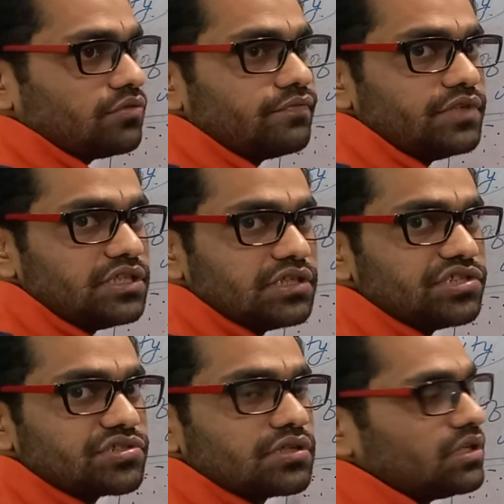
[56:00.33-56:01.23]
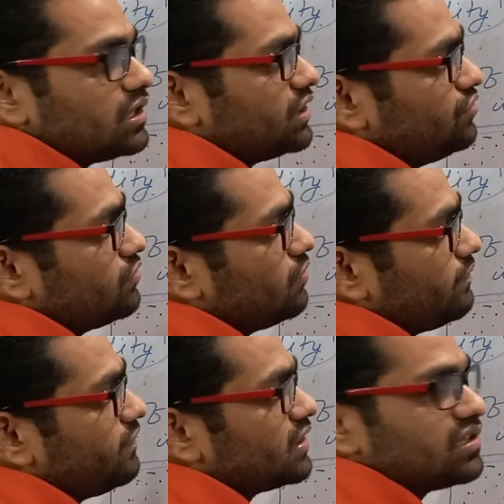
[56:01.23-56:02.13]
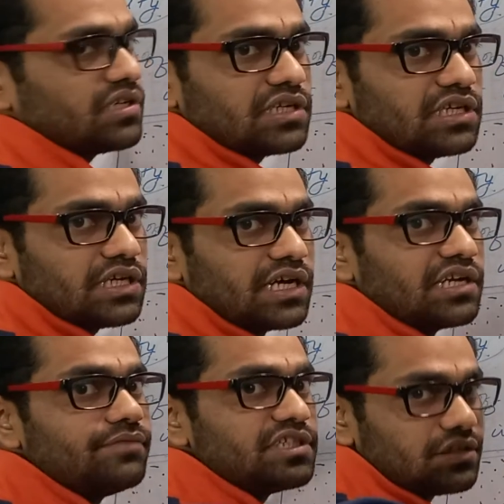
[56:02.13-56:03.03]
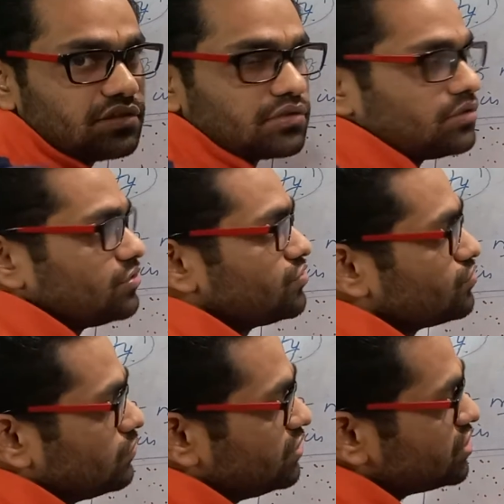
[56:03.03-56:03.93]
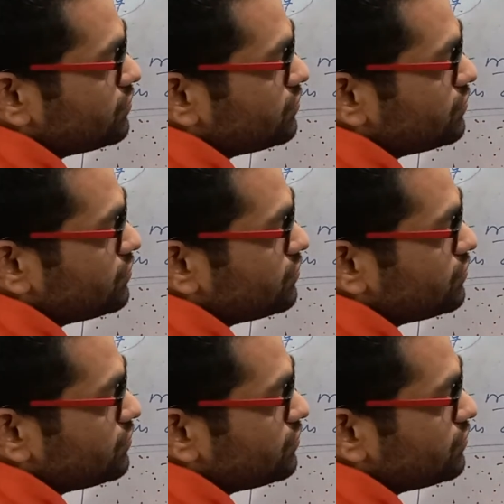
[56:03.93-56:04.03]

of wind is further aggravated. So this